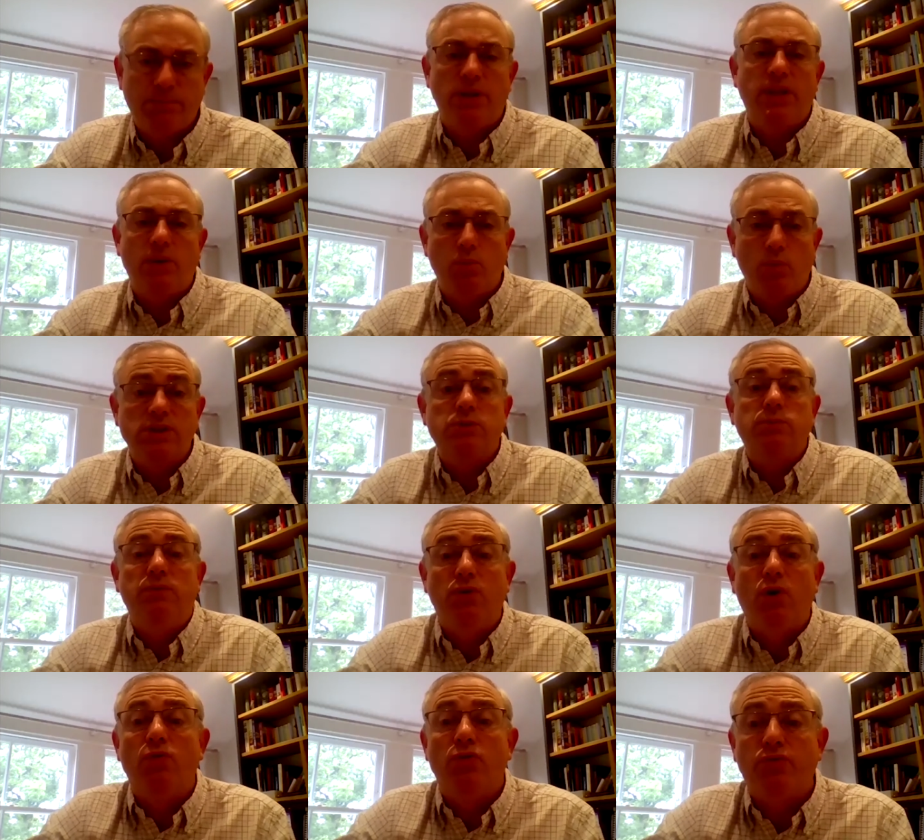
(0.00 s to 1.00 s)
But then once we've
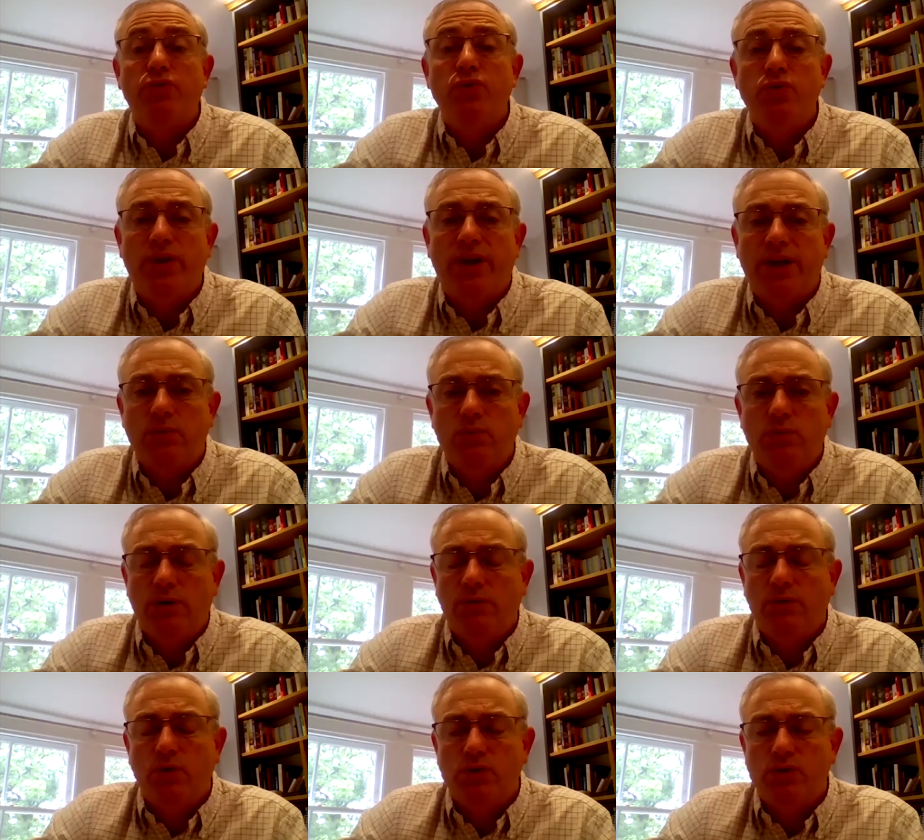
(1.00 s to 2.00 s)
gone through that,
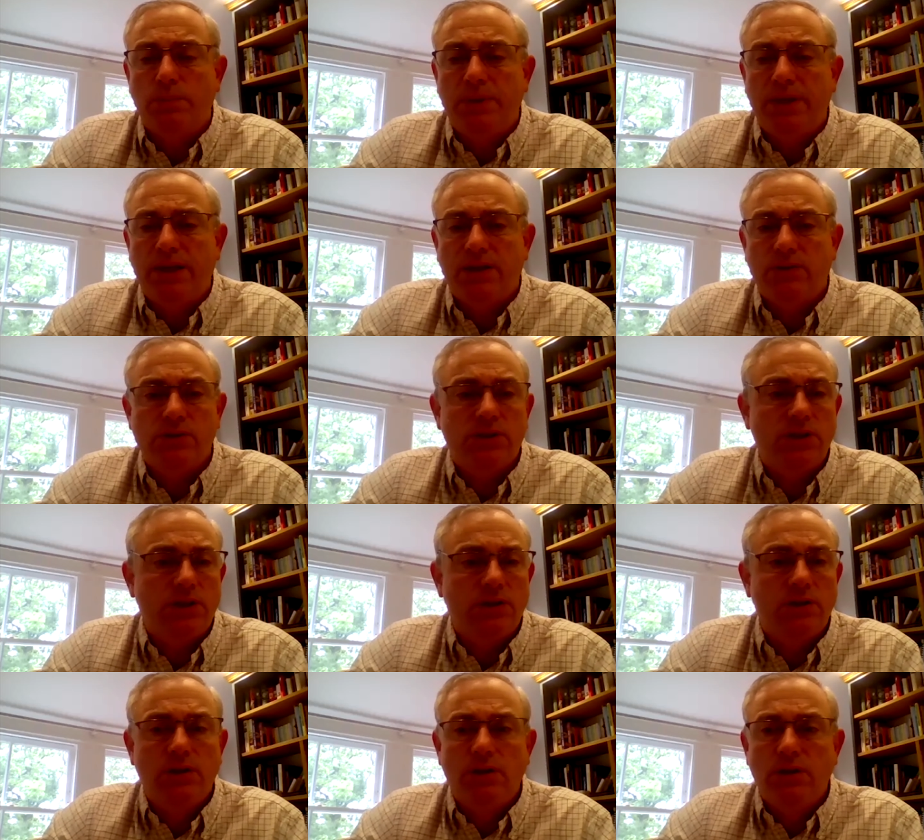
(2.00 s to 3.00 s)
of course, we'll be
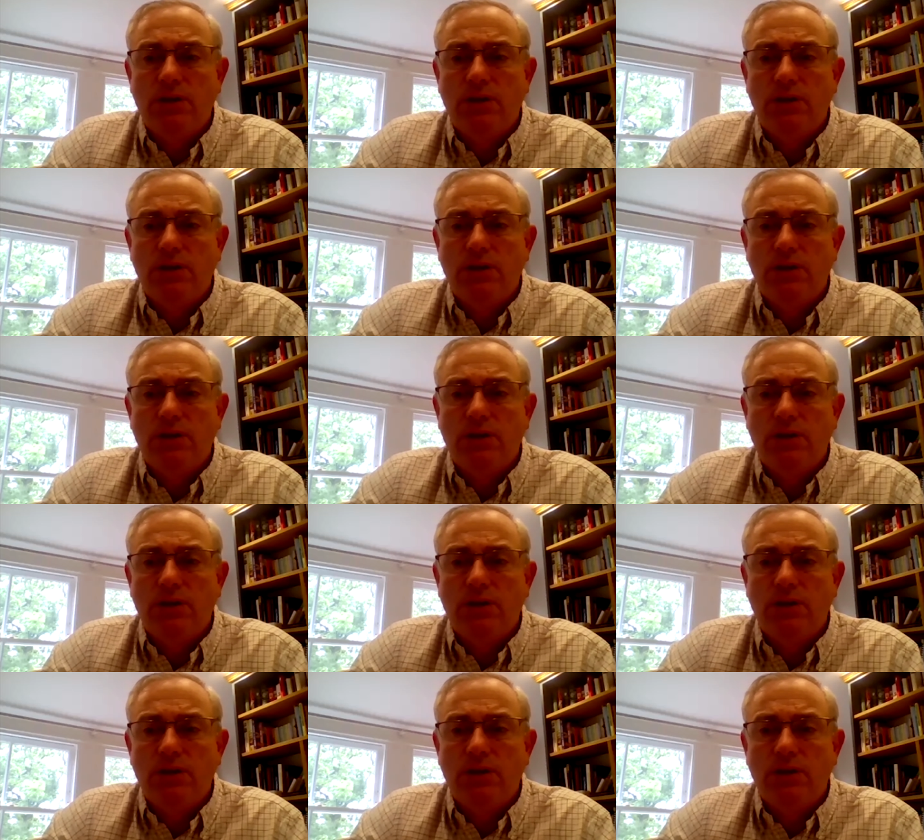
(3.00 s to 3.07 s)
announcing